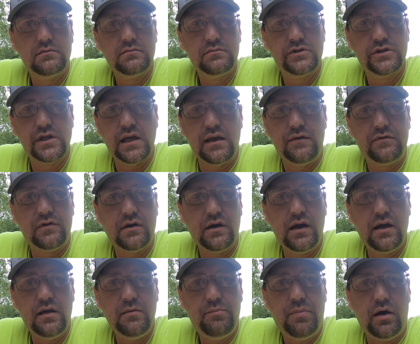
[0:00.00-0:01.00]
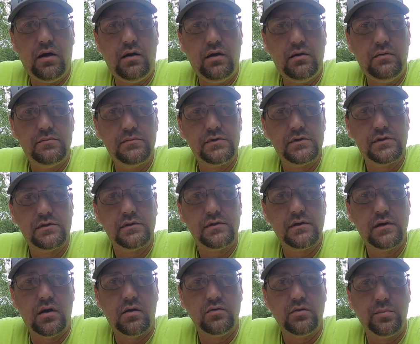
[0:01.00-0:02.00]
7 or 8 pumps
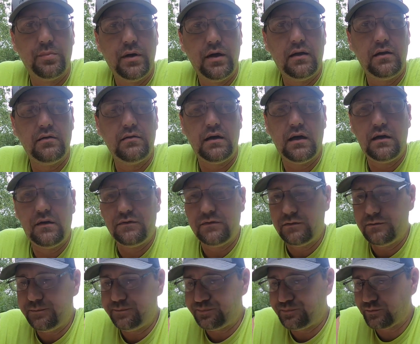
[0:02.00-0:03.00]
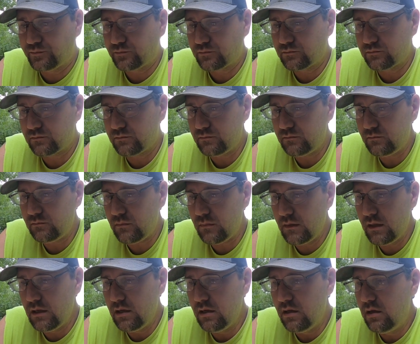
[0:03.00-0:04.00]
on the pellet rifle,
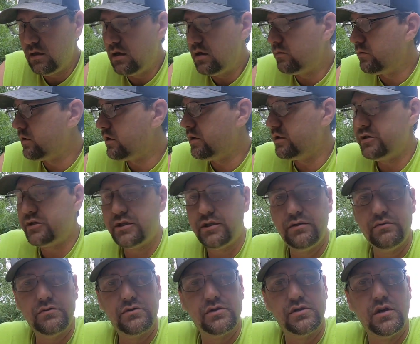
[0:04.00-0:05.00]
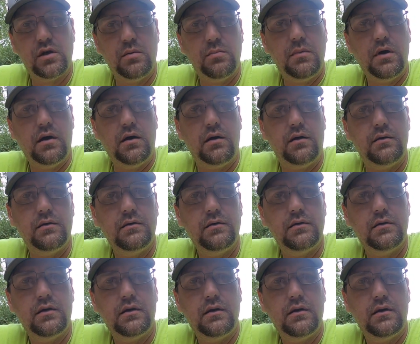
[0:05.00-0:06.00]
and we're gonna shoot some
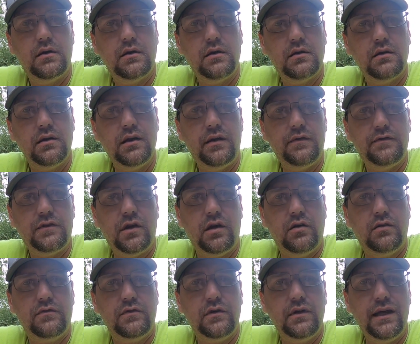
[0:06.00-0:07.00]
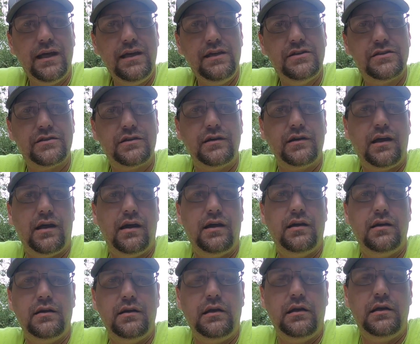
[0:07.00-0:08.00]
leftover Easter
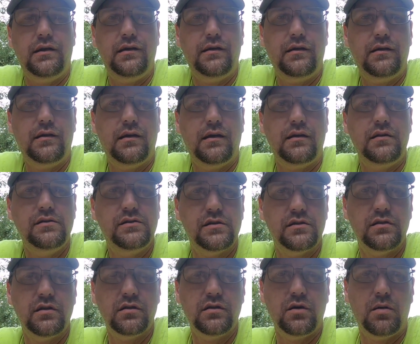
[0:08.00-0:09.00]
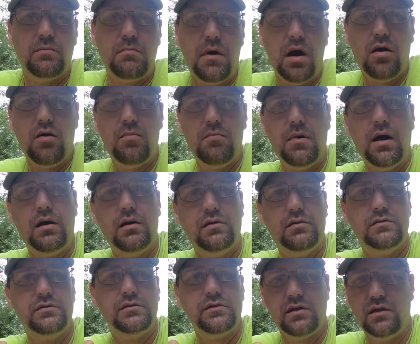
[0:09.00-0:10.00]
candy. These are the little malt
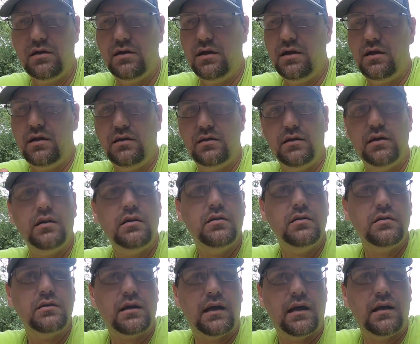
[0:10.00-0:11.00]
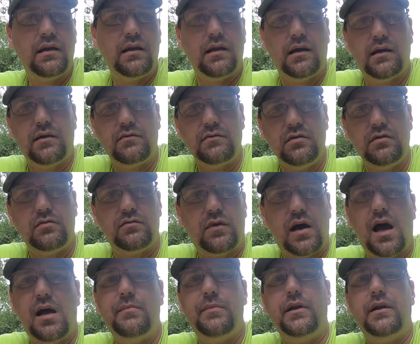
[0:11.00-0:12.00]
balls that look kind of like little
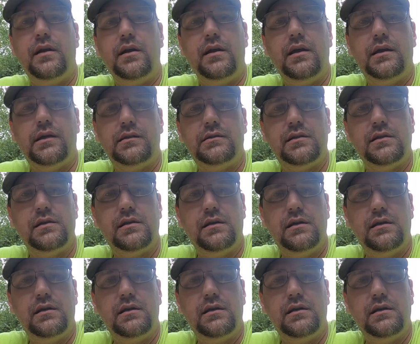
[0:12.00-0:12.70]
robin eggs.